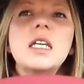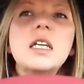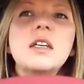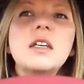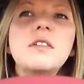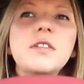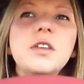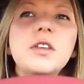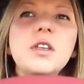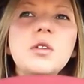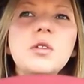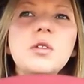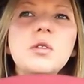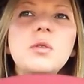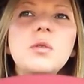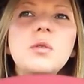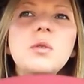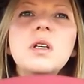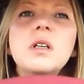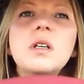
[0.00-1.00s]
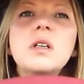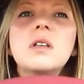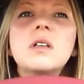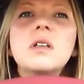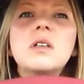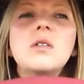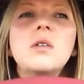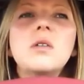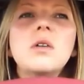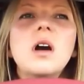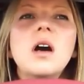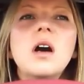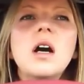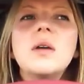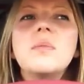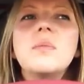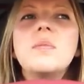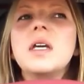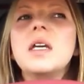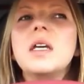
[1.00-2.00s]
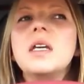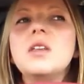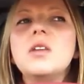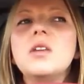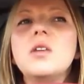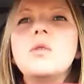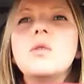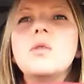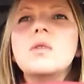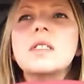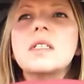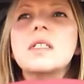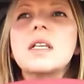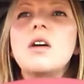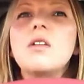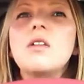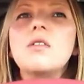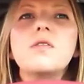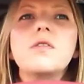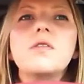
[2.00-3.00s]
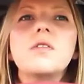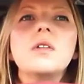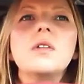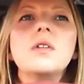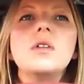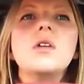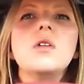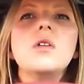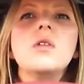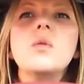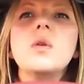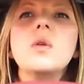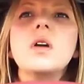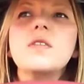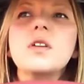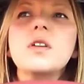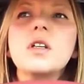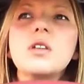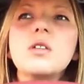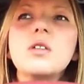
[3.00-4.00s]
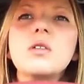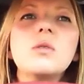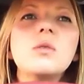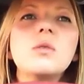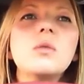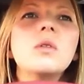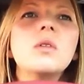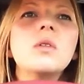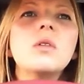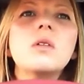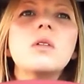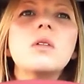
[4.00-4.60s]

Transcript: If you, your higher being, yourself, whoever you